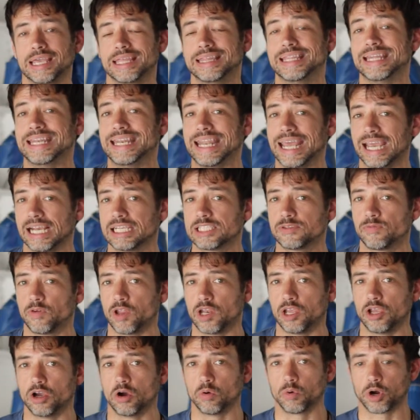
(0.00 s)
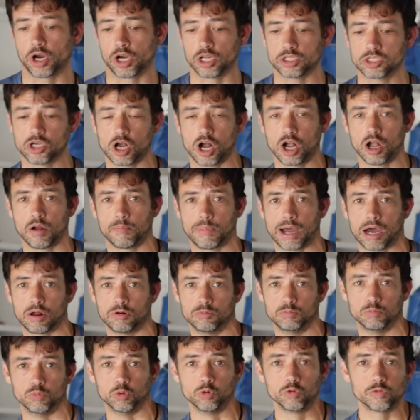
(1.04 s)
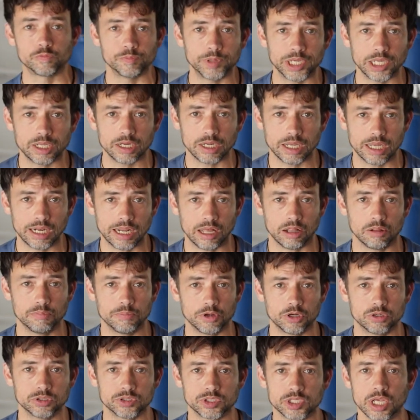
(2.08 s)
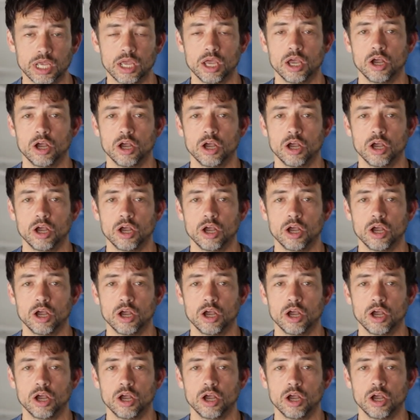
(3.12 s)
In the next video, we're going to talk about movement and elbows.